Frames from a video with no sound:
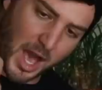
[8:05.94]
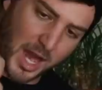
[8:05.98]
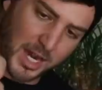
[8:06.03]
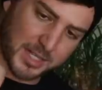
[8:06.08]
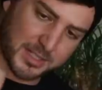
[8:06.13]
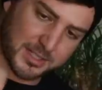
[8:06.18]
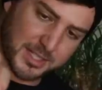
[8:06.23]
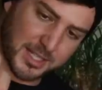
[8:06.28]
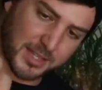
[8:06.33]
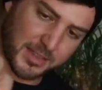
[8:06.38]

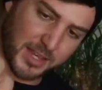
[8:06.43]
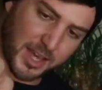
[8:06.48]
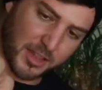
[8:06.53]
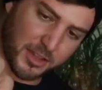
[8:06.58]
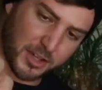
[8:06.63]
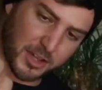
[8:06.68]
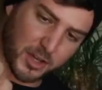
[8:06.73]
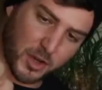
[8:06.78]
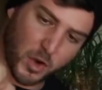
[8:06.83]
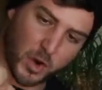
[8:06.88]
Honestly, the
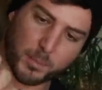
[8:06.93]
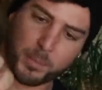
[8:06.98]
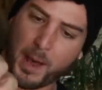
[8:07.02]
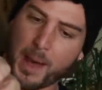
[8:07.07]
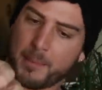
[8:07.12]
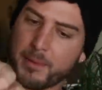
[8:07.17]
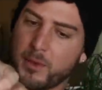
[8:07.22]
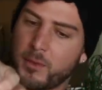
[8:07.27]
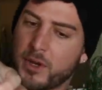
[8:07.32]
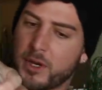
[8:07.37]
other liqueur
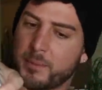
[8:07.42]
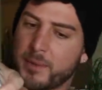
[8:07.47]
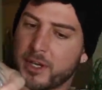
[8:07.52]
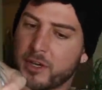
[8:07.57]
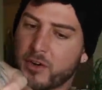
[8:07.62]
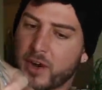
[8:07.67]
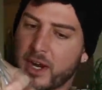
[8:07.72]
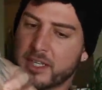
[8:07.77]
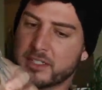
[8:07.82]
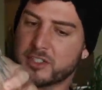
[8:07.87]
probably would have been
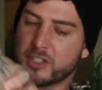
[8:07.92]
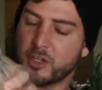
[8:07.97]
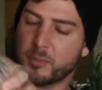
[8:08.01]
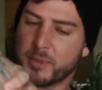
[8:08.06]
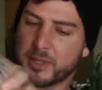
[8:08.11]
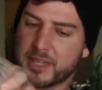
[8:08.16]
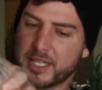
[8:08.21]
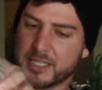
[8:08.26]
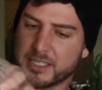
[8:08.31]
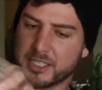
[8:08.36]
great too,
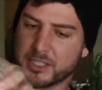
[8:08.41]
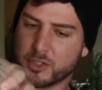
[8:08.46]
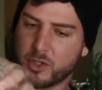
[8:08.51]
but this is